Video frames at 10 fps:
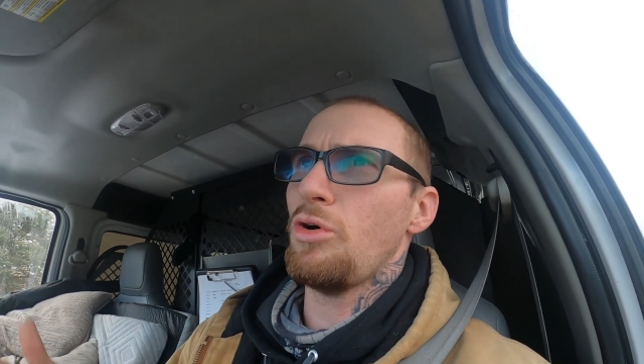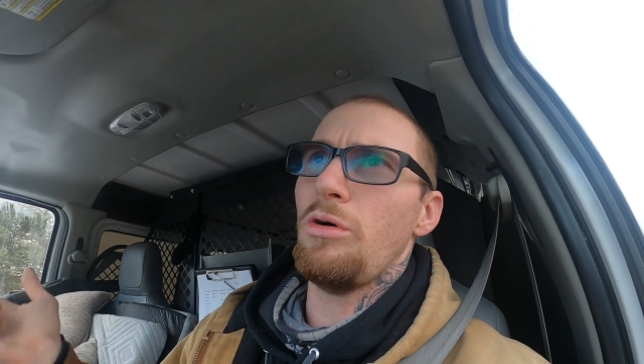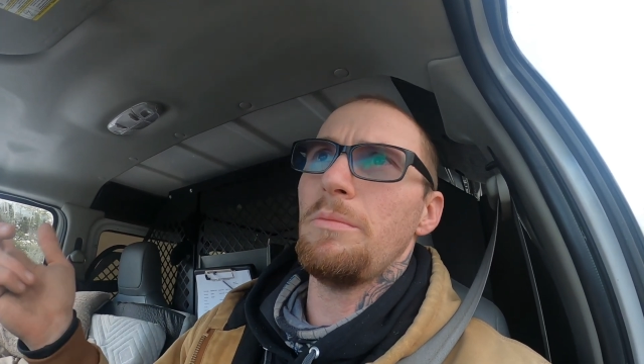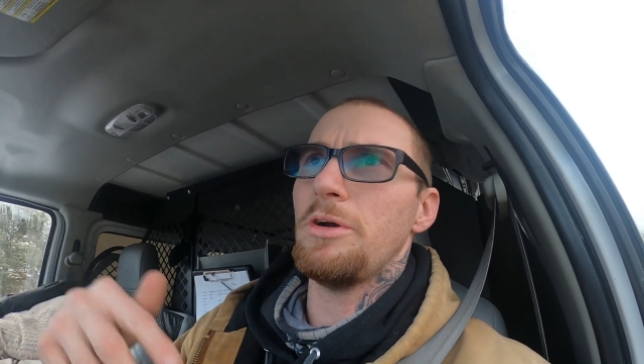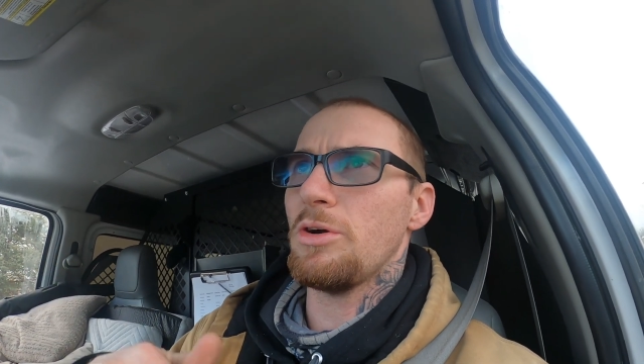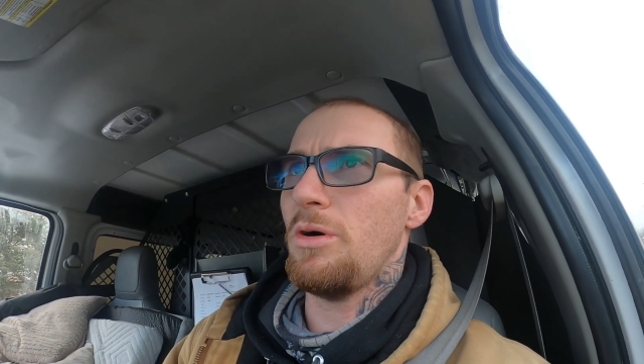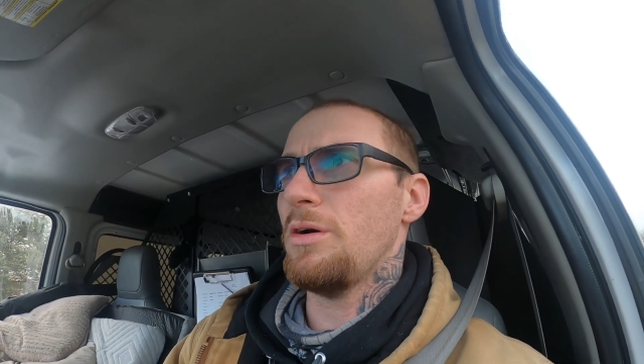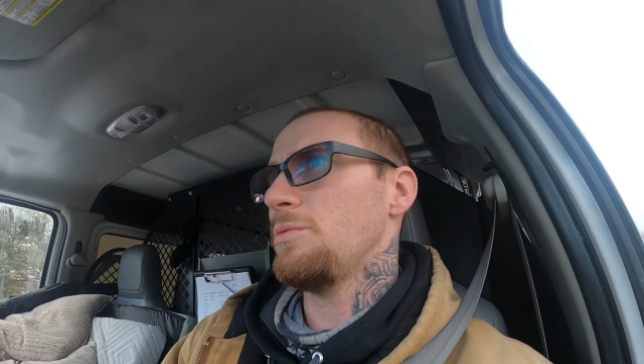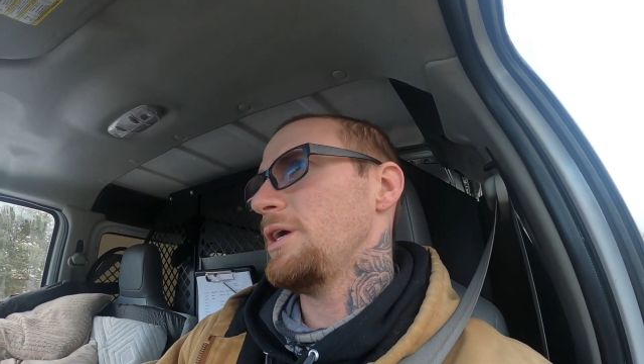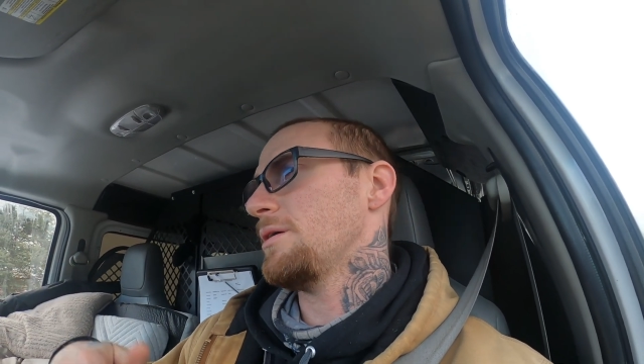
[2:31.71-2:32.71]
Oh, I'm going to go
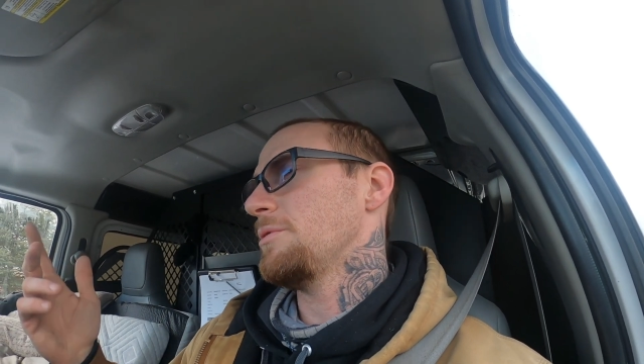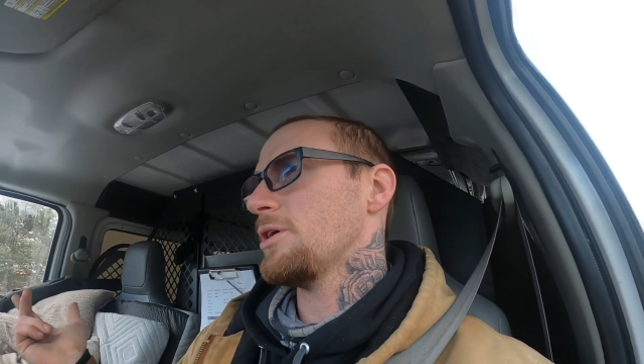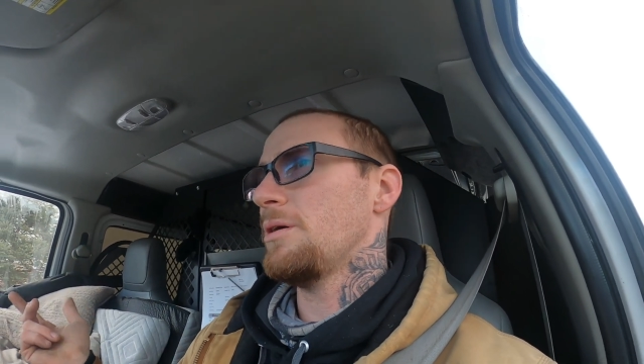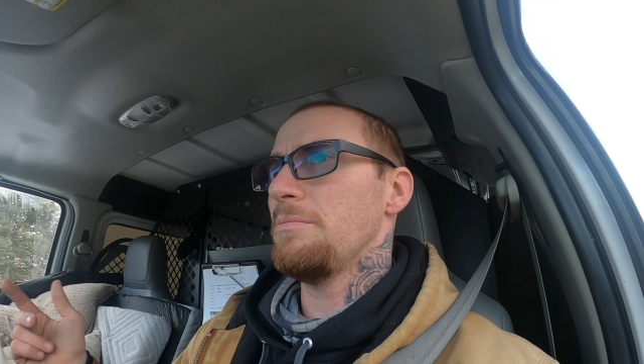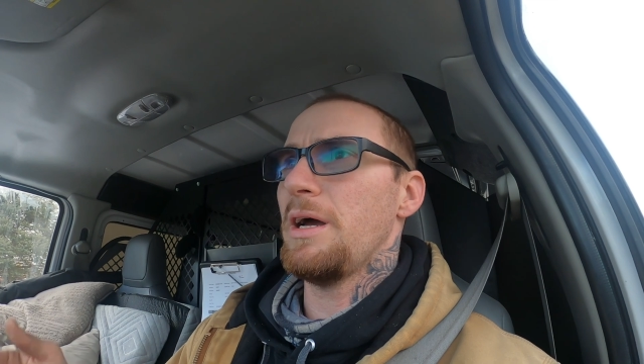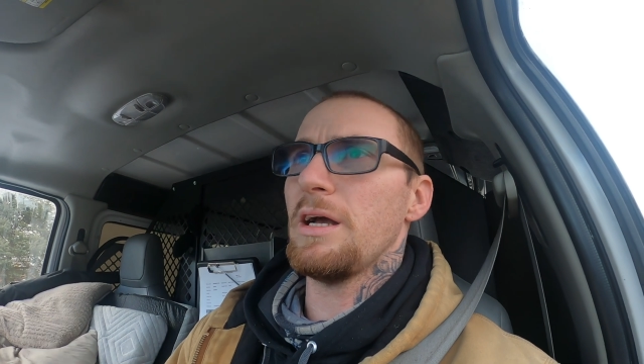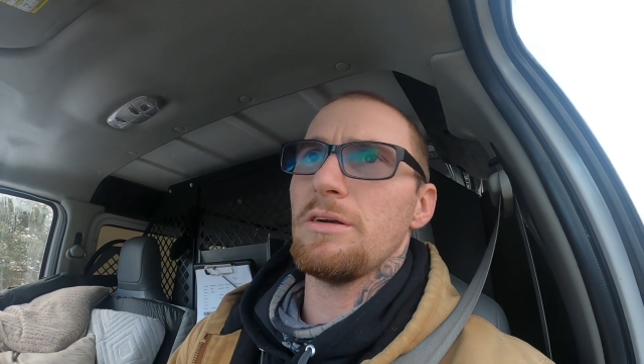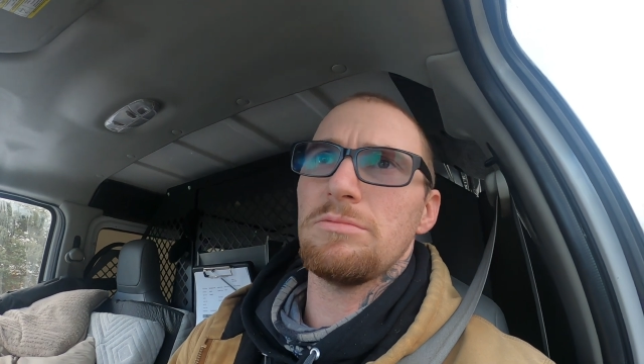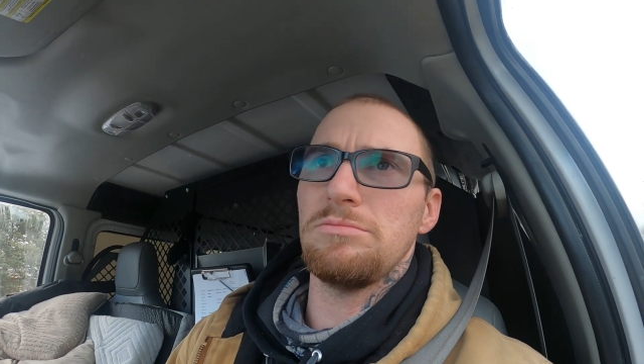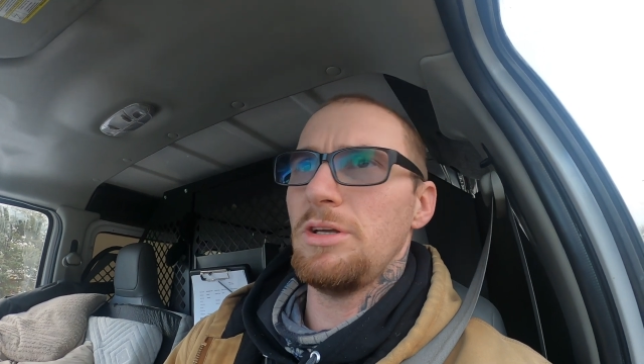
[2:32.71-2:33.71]
out a week. I'm going to come back,
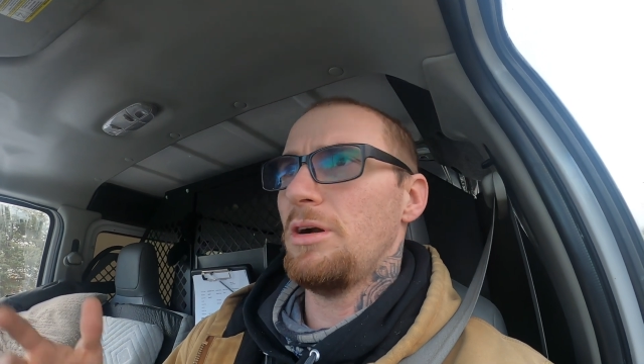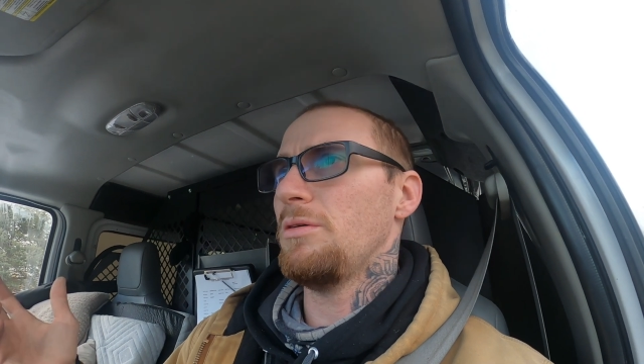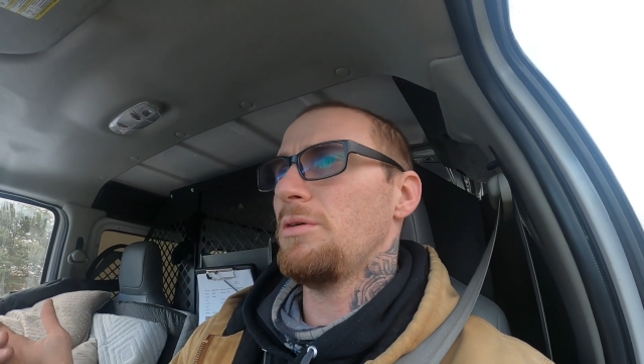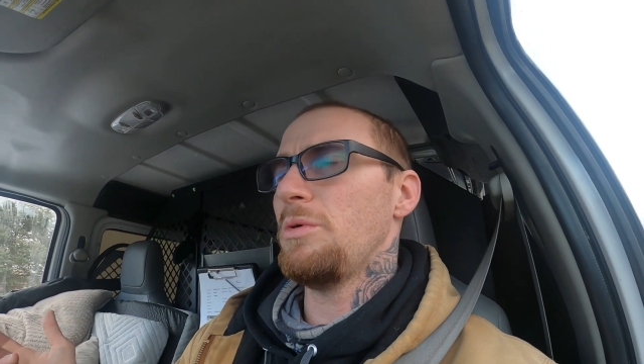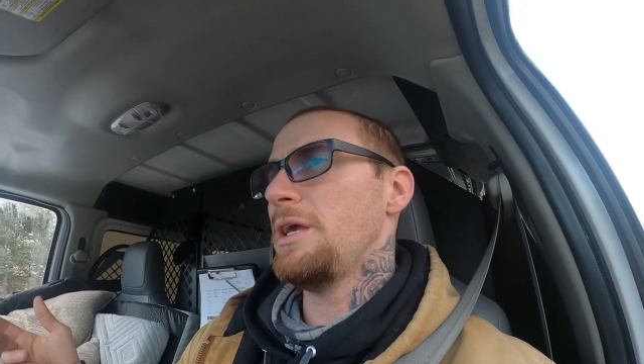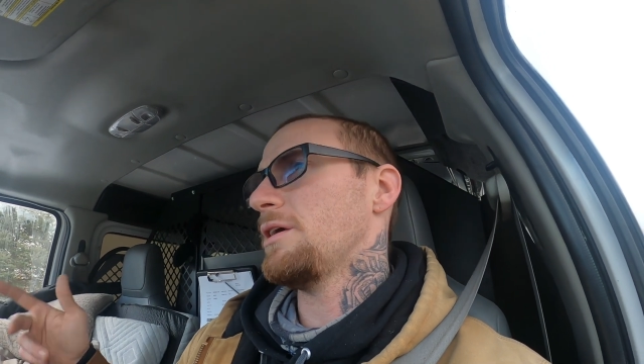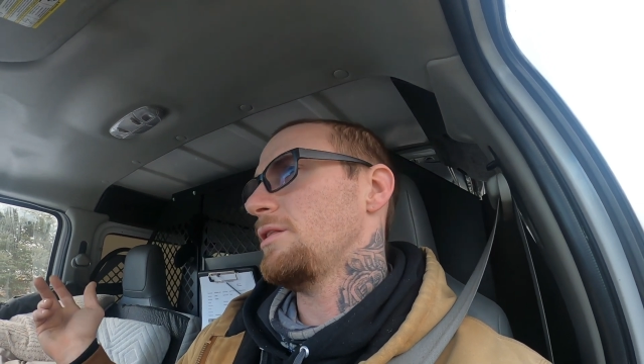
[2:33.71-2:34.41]
you know, a week.